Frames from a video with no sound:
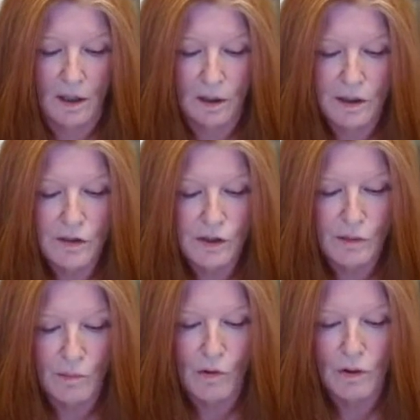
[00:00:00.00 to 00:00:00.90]
a
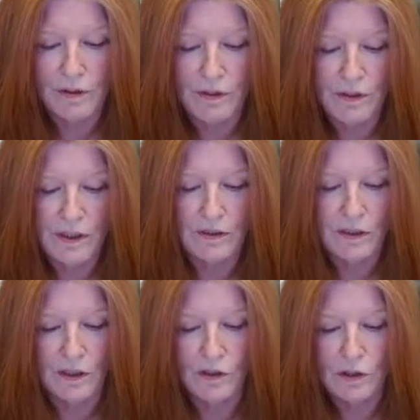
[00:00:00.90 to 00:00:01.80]
leadership role in the
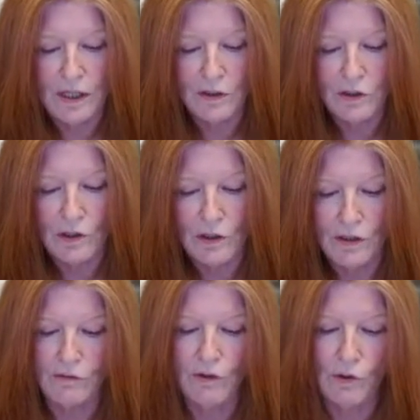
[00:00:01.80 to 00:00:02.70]
sense that you take
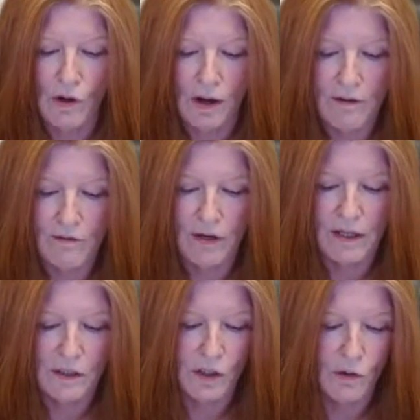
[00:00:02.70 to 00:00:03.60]
charge of your life
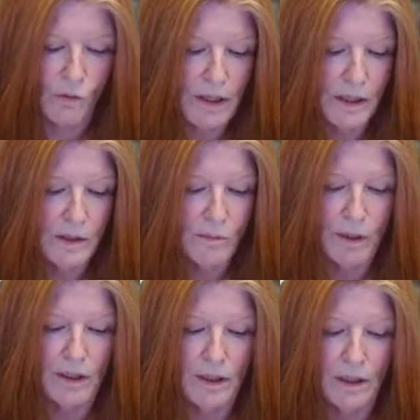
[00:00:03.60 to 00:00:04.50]
as an awakened
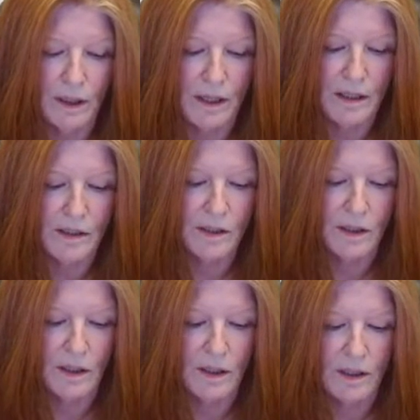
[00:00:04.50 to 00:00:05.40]
being, as
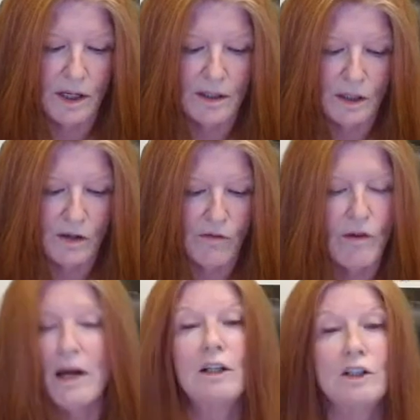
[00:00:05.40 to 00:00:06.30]
a
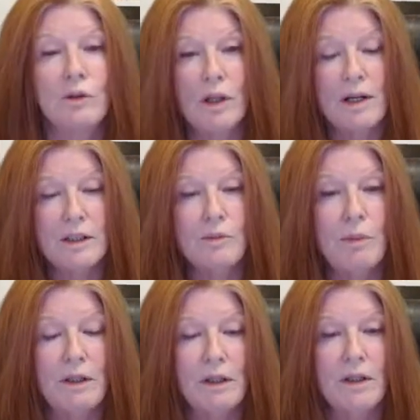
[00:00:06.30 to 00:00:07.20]
self-actualized
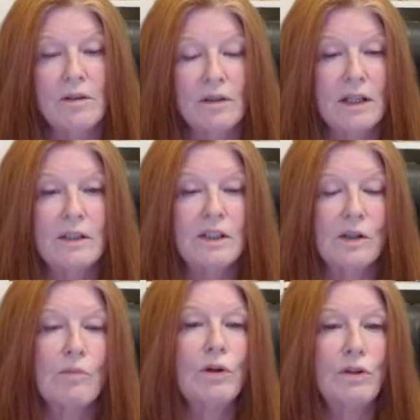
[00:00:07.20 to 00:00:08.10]
being. That's
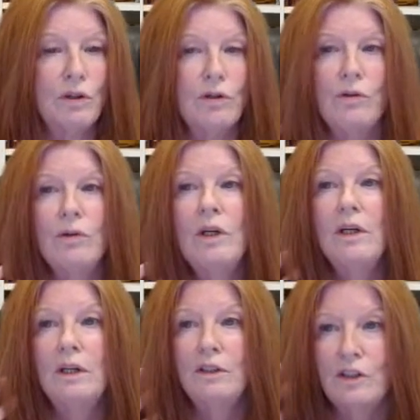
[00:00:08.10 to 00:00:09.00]
someone who
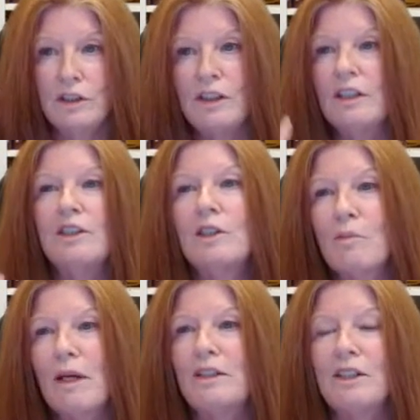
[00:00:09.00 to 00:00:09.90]
just gets the
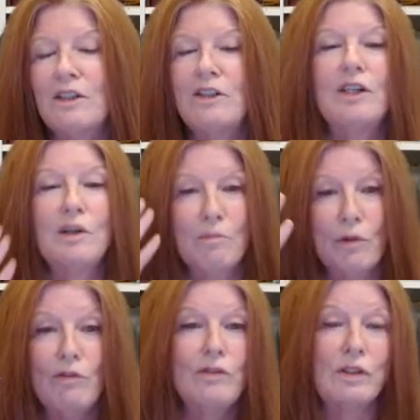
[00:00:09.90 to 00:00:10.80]
message and
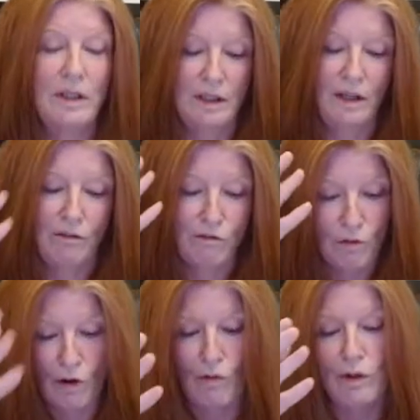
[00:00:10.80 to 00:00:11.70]
moves
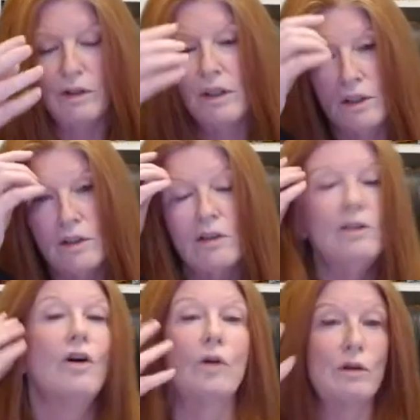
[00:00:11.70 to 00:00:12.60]
forward
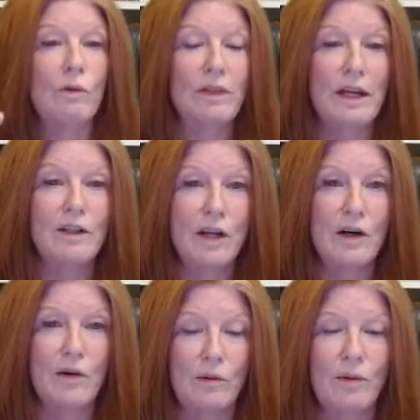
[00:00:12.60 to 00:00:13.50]
knowing what they
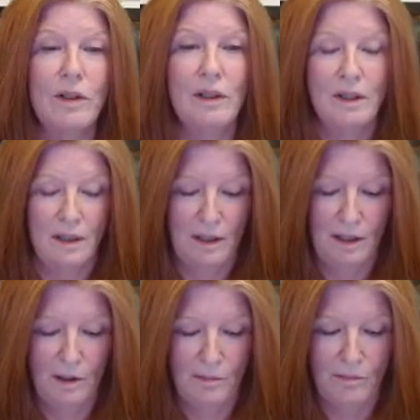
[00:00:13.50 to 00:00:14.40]
know
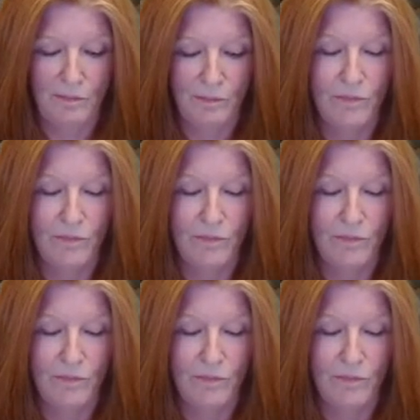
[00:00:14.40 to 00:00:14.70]
um,